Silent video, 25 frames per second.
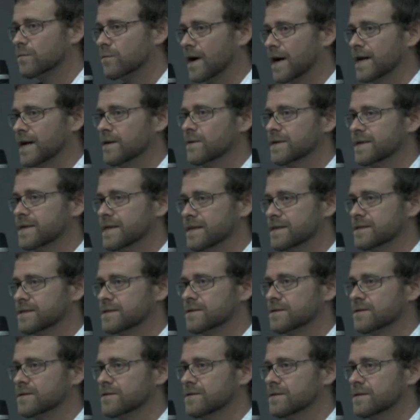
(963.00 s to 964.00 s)
way we need
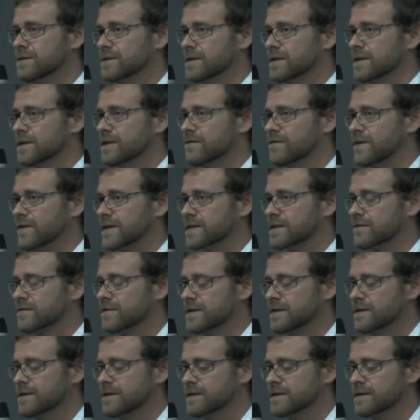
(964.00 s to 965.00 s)
to
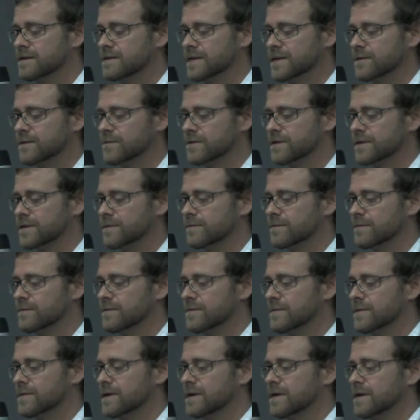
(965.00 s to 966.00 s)
effectively deal with them.
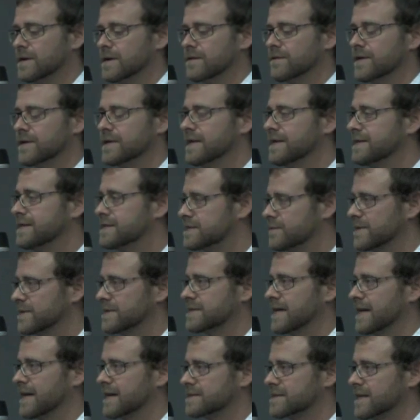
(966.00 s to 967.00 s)
There needs to be
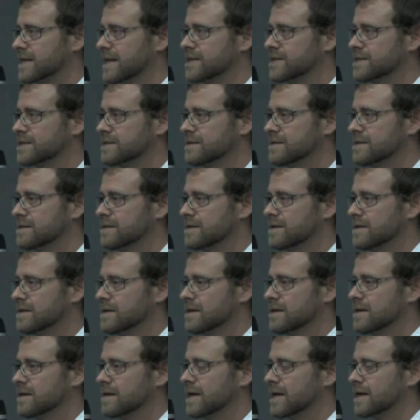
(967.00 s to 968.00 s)
taxation,
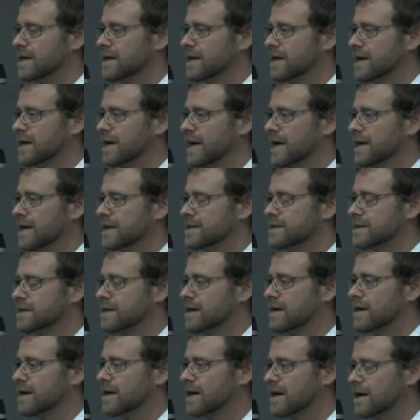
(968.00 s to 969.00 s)
and, and
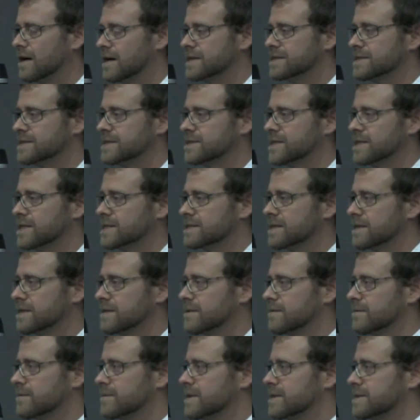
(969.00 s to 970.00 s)
I, I suggest
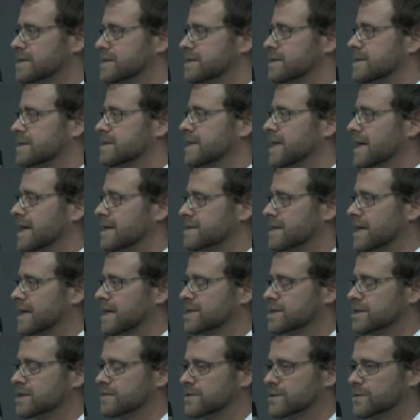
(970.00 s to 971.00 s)
that the, the, the
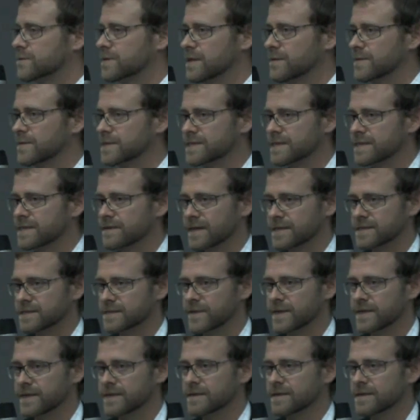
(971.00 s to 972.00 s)
taxation of 20% that's
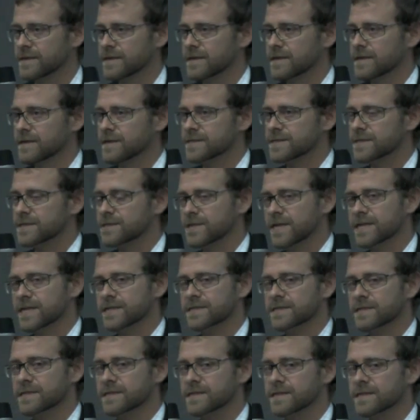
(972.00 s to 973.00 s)
been
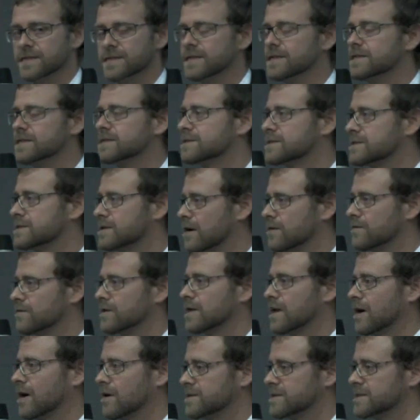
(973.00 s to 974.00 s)
suggested is on the
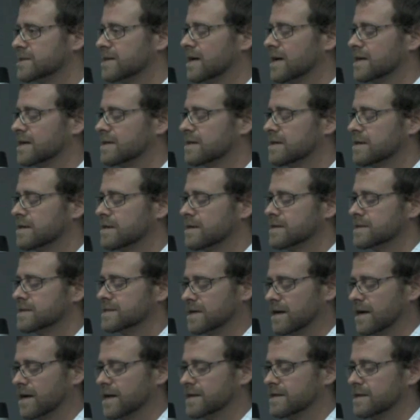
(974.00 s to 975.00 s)
low slide,
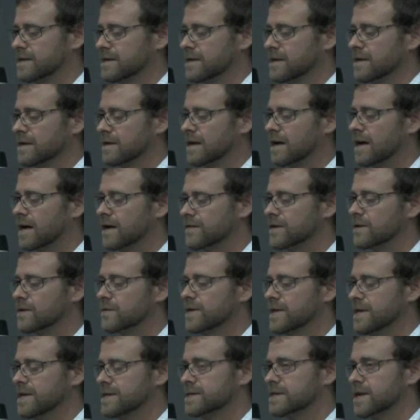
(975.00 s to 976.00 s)
side. I think
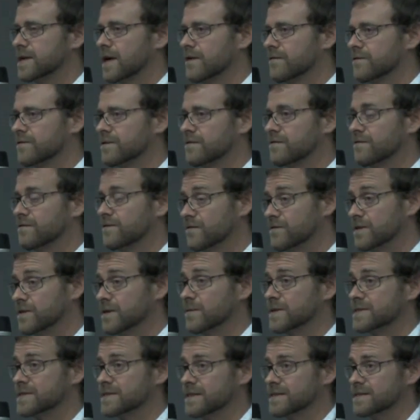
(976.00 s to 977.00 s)
we need to go for
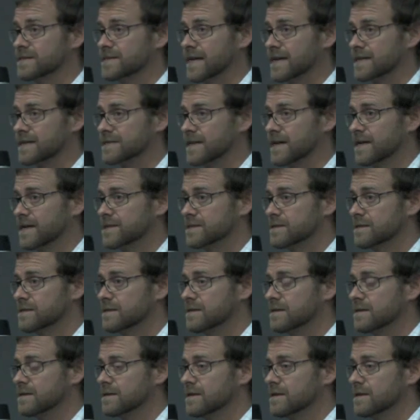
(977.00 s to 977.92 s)
50% taxation